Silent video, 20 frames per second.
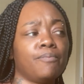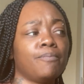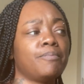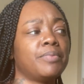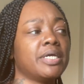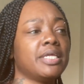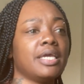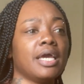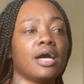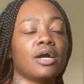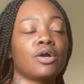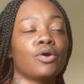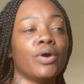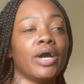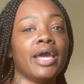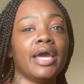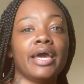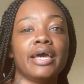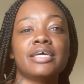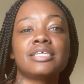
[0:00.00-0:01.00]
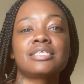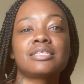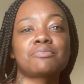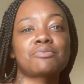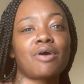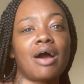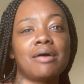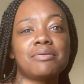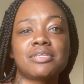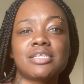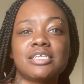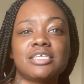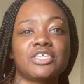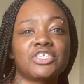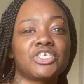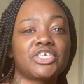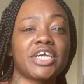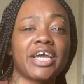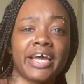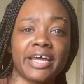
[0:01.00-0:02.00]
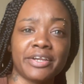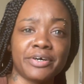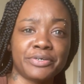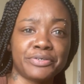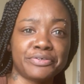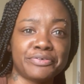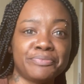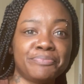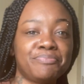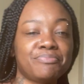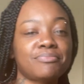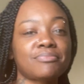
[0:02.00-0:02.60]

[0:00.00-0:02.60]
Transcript: But yeah, go ahead and subscribe to this channel